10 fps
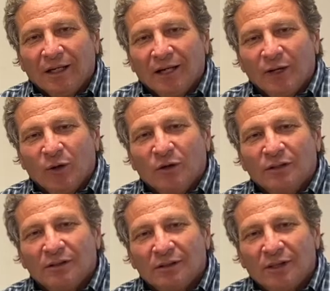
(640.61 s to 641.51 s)
I know
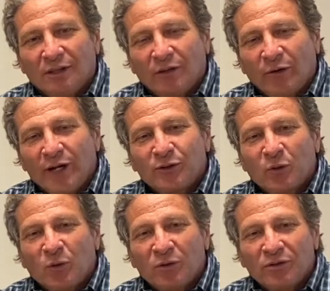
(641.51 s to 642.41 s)
this is a crash
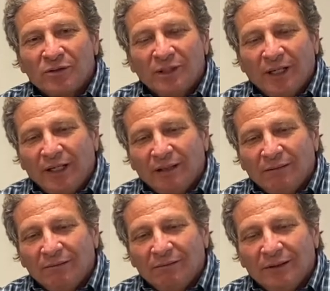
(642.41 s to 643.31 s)
course
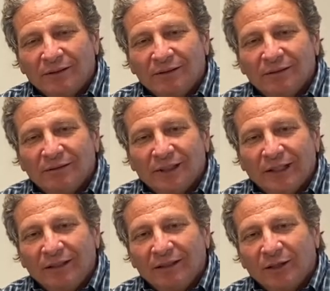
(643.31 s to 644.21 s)
and this is
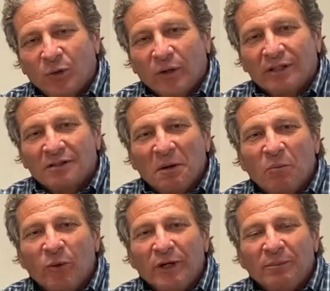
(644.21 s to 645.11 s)
a quick
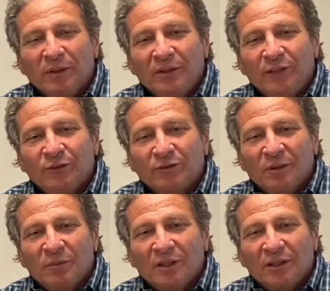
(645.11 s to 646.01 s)
summary, but these are
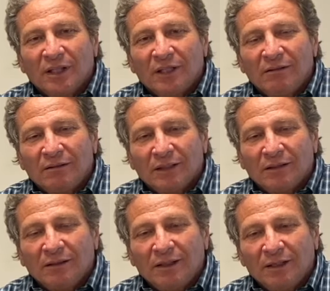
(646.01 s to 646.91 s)
some of the things that
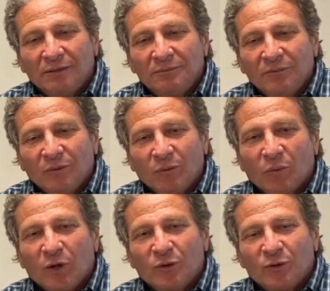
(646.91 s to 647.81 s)
we
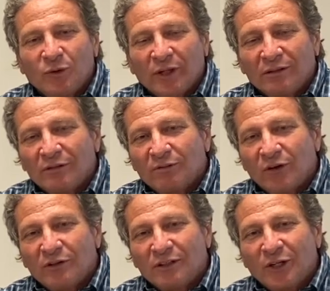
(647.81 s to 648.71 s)
want to address as far
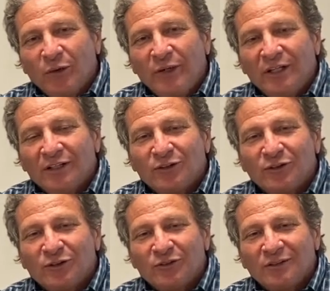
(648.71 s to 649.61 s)
as security
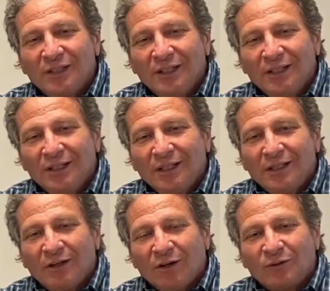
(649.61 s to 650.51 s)
concerns, and
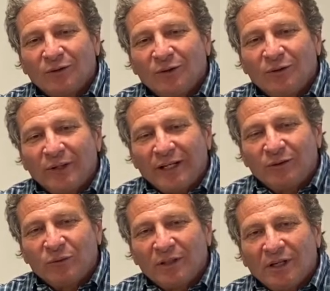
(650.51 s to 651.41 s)
also as
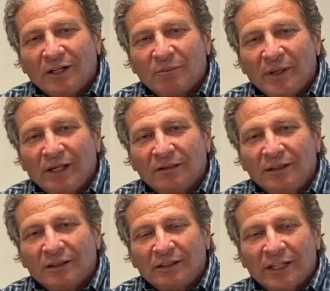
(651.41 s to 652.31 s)
we talk about the
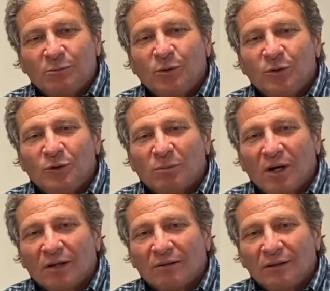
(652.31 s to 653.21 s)
acceptable use
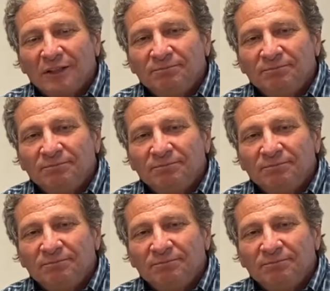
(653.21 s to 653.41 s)
policy.